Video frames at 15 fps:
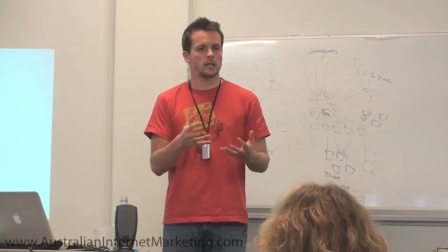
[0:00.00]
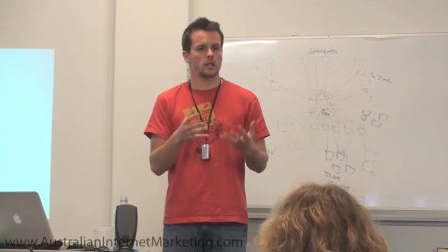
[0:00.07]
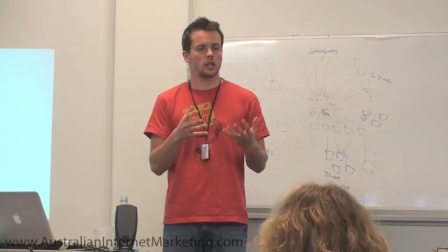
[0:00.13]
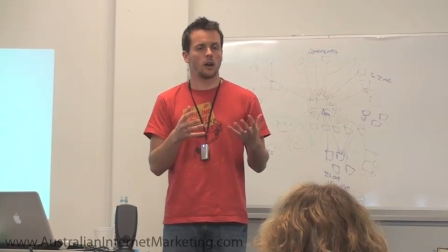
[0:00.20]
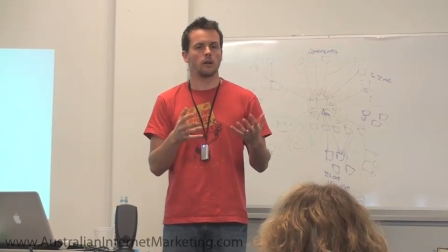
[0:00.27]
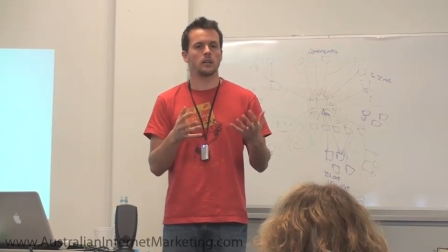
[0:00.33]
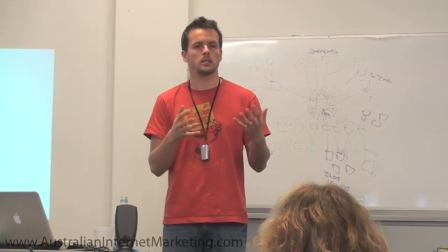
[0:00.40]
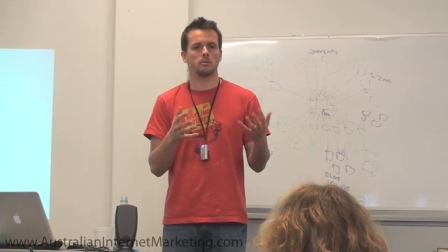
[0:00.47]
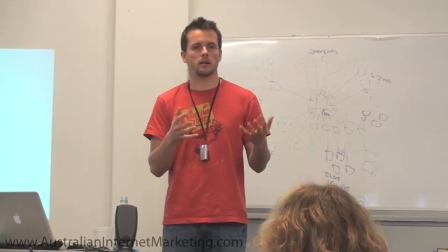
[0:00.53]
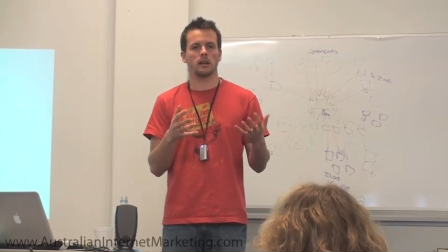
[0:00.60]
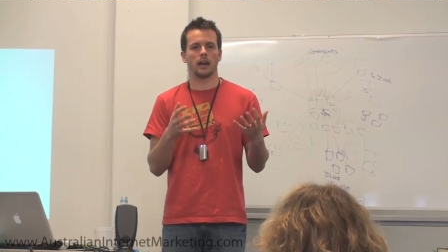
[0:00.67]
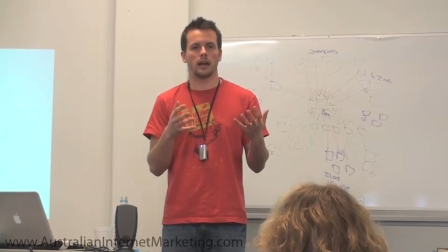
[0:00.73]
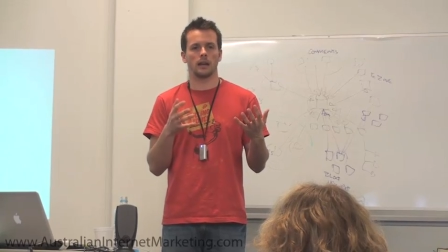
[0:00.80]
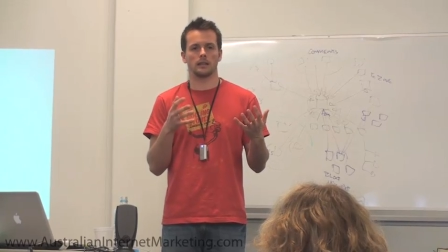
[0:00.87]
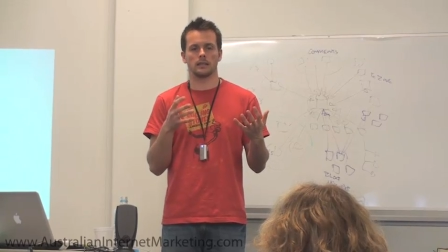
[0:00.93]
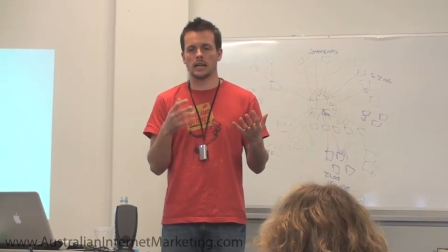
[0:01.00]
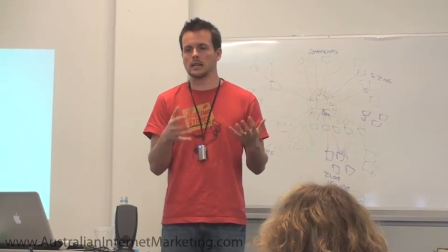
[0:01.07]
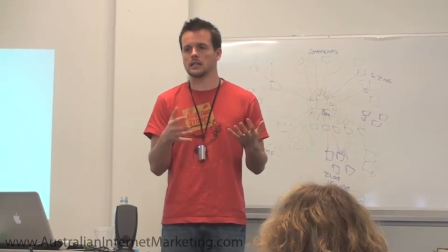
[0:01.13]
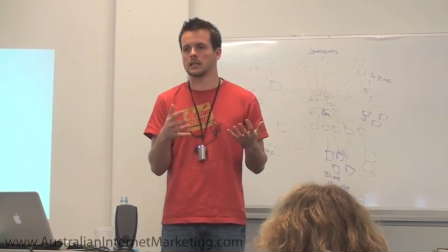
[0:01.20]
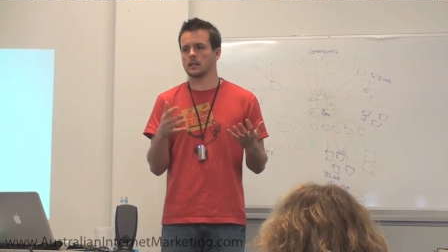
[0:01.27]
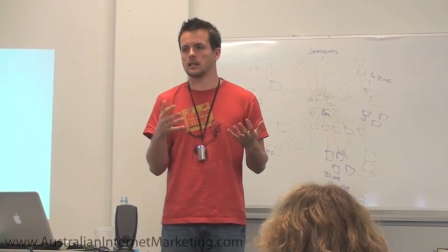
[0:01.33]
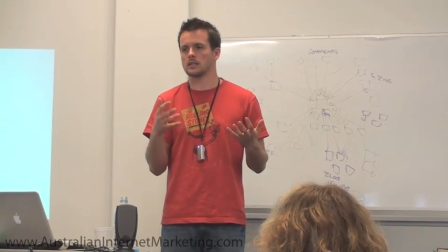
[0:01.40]
Is it going to be a
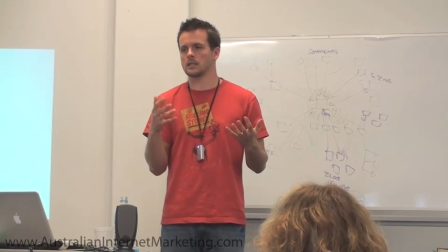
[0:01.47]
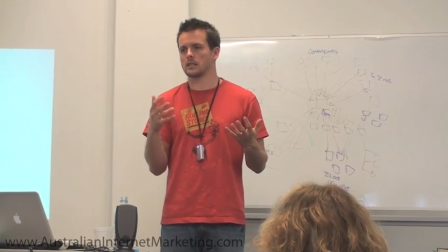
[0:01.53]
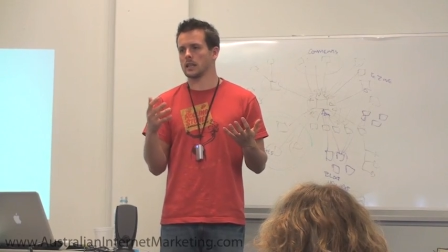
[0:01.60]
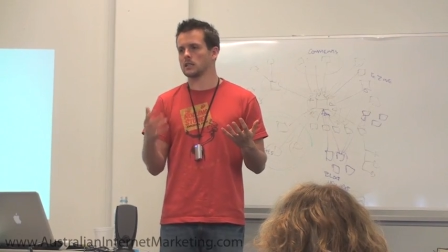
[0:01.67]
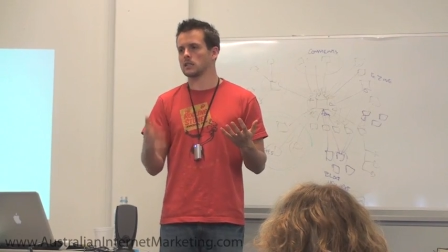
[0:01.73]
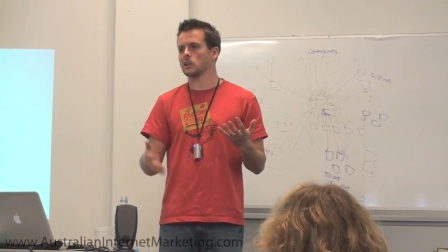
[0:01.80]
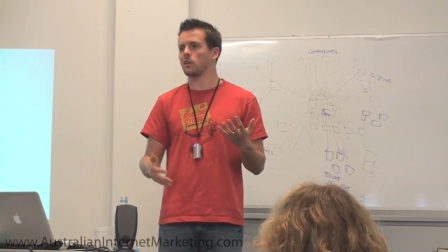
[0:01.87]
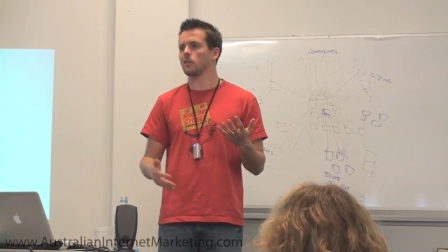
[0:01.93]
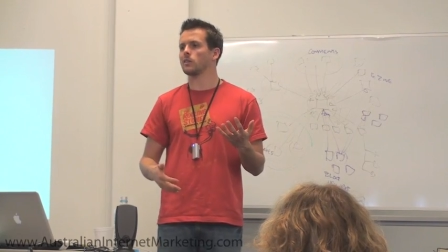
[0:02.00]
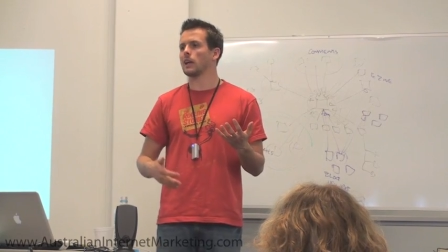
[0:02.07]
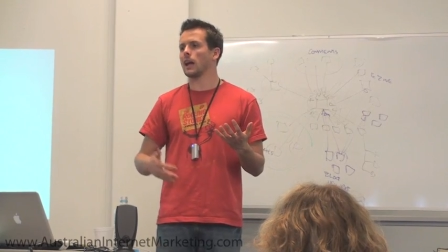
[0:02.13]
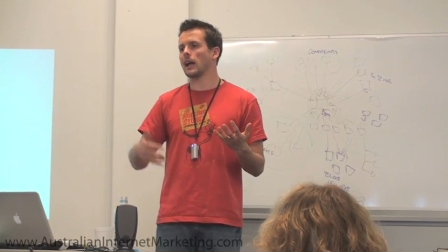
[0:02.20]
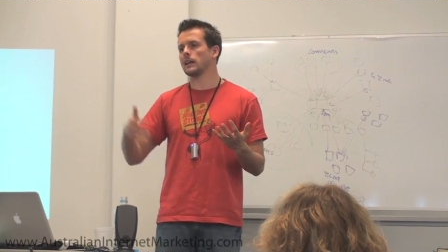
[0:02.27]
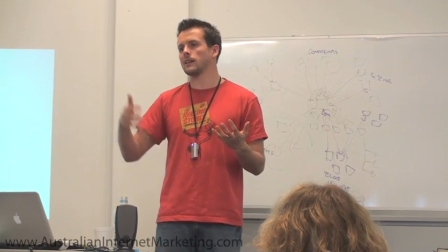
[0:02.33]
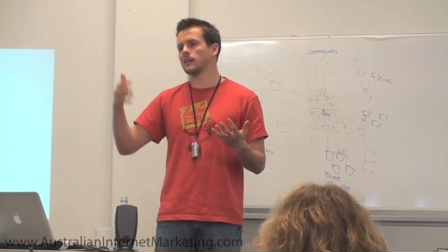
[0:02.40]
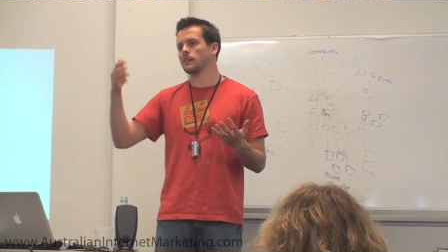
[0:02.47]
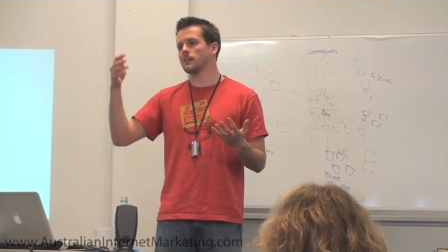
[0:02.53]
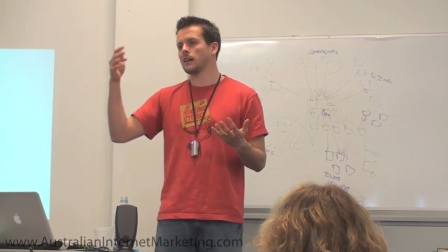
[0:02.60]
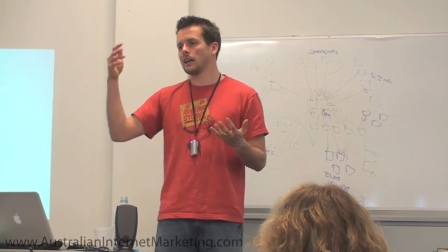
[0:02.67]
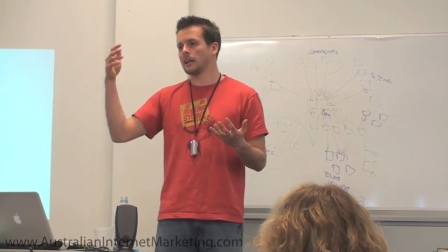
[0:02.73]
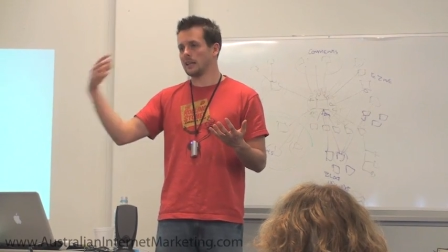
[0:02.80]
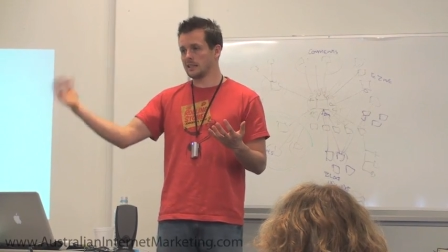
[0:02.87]
dentist that's
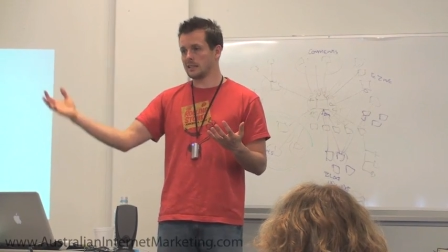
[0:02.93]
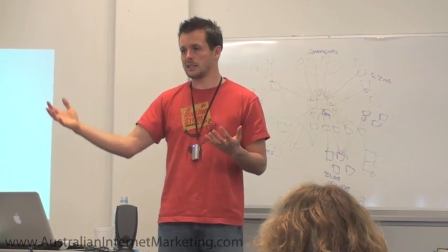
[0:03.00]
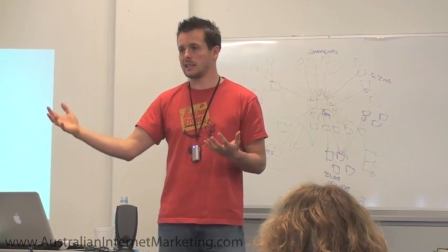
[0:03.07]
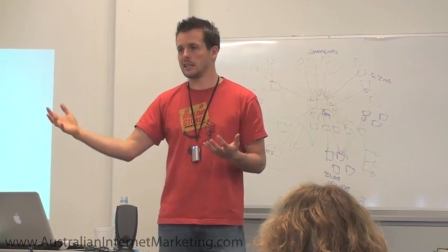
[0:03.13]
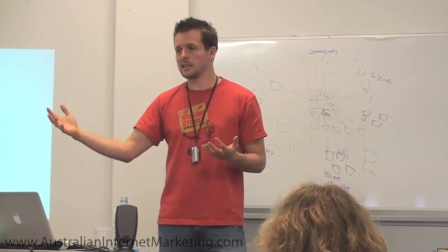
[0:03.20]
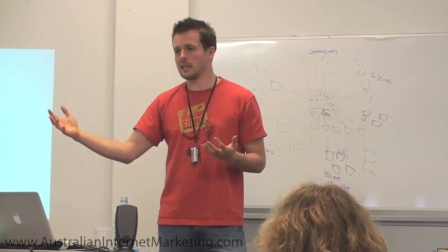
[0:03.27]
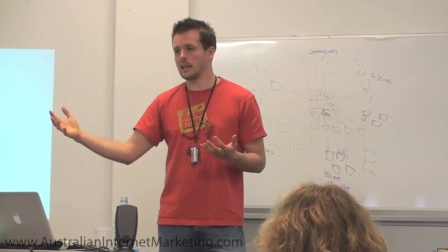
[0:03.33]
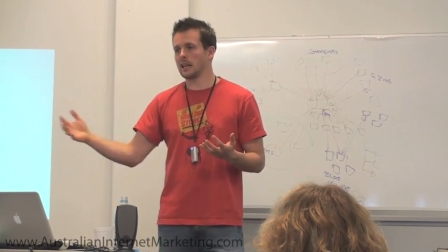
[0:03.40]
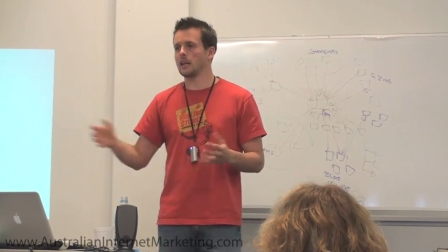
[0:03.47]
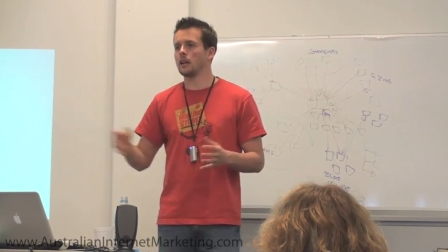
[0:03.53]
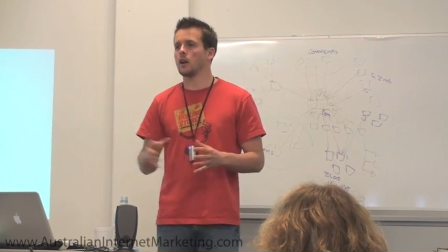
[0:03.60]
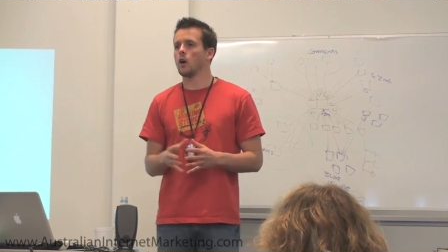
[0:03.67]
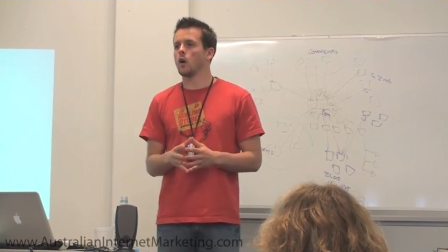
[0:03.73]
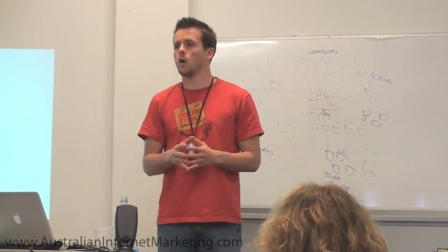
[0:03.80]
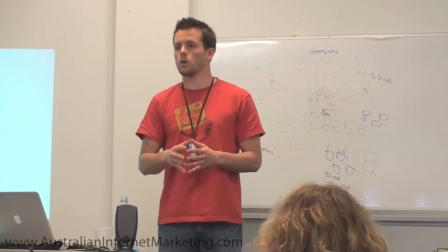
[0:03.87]
located in Sydney,